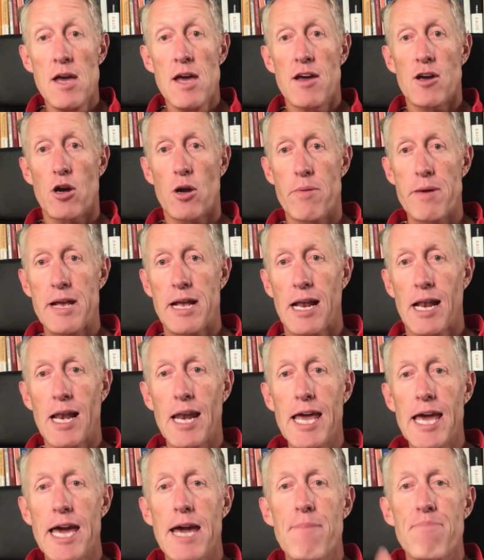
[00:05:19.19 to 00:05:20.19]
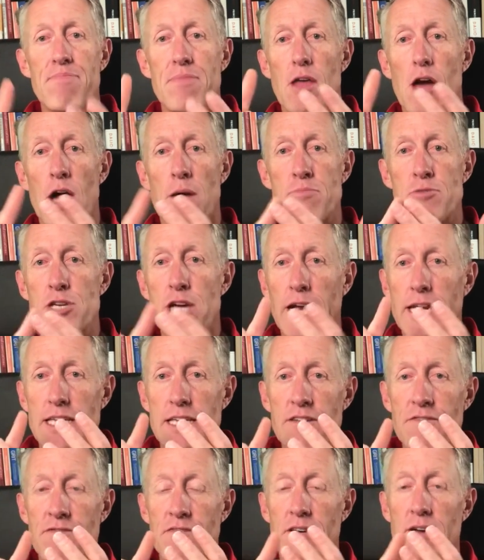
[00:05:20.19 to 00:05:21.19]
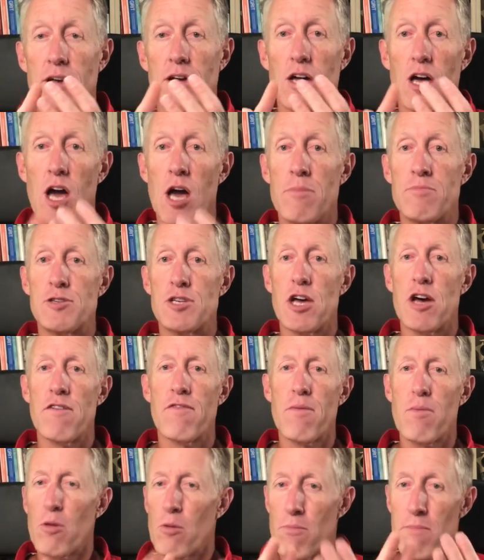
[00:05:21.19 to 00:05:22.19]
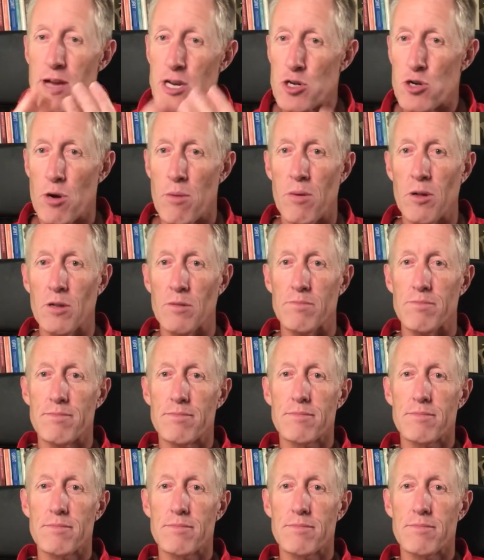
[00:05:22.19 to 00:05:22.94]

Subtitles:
Got to be clear, objective, observable, measurable.